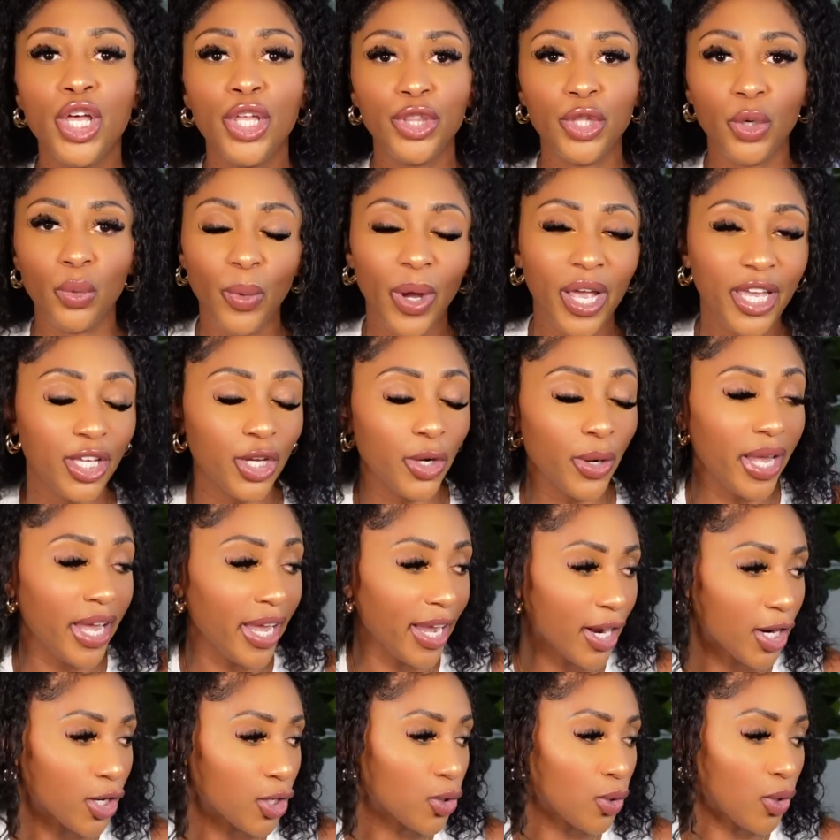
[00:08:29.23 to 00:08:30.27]
the way your
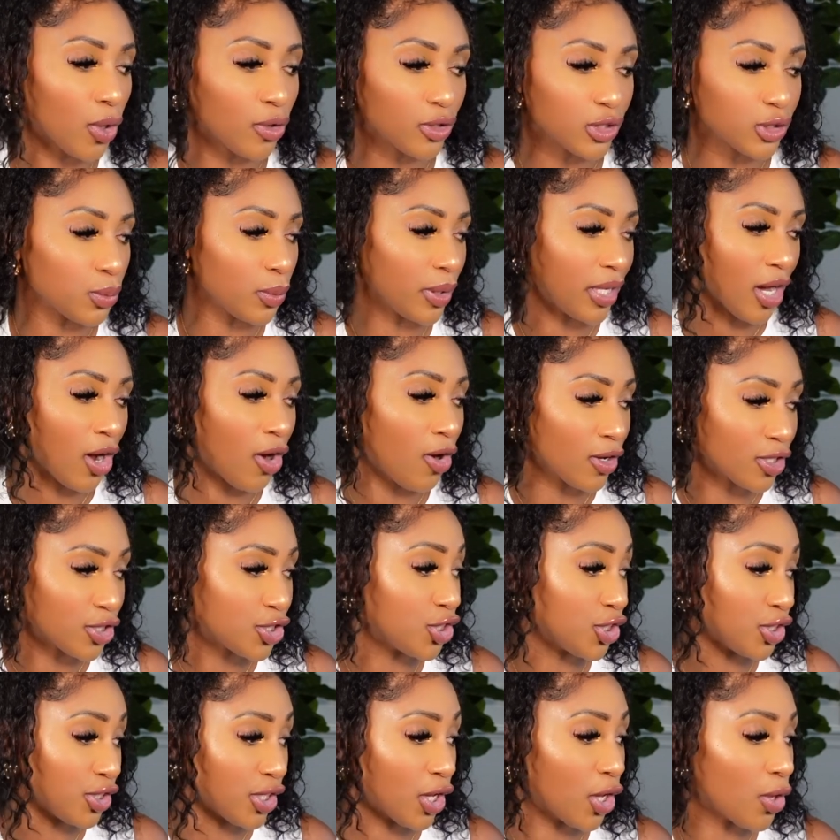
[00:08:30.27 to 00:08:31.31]
hair grows, we all
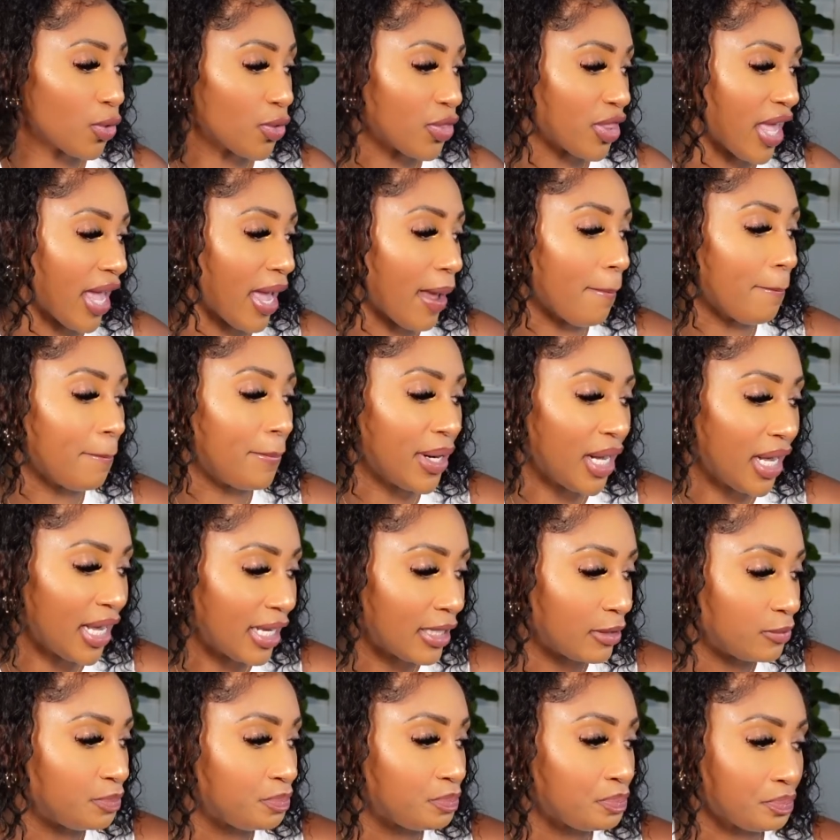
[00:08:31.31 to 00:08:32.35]
should know that.
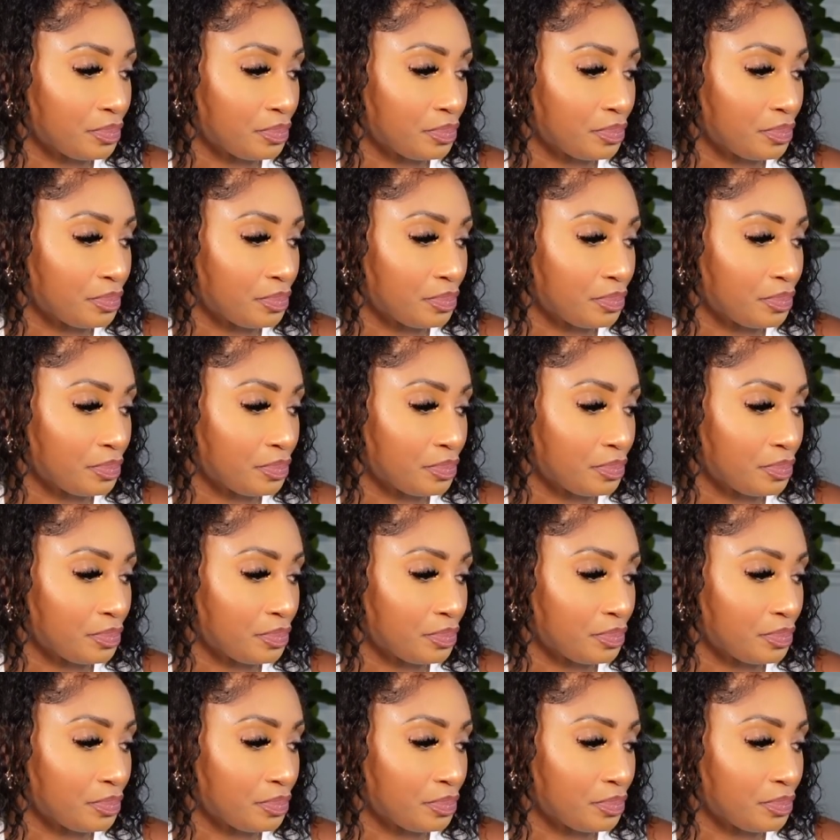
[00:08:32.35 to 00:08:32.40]
But